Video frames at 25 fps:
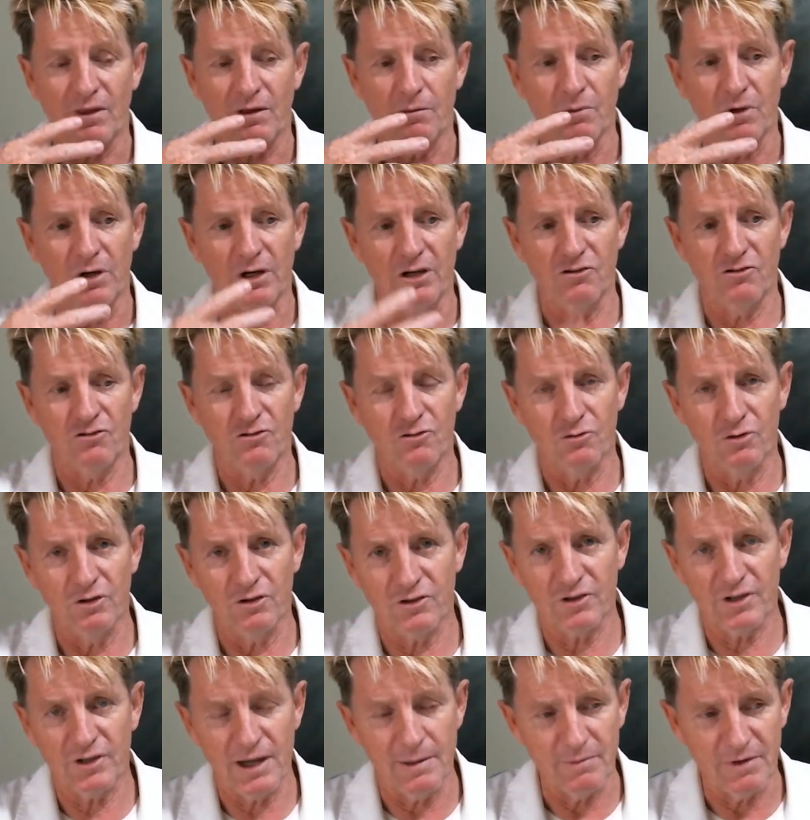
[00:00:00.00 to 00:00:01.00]
my
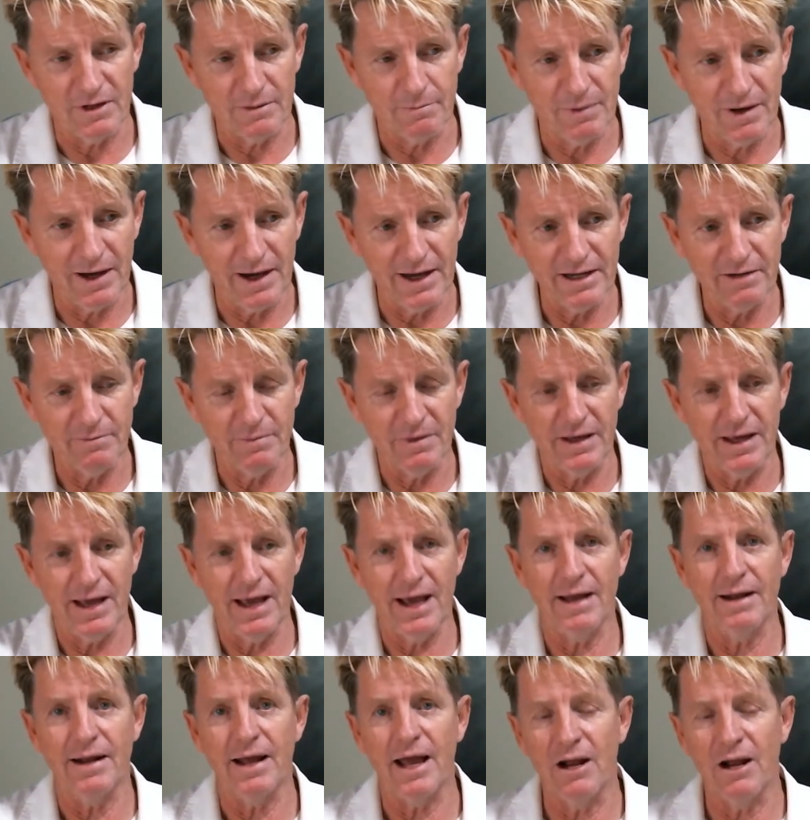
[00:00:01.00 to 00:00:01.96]
insurance company paid me out,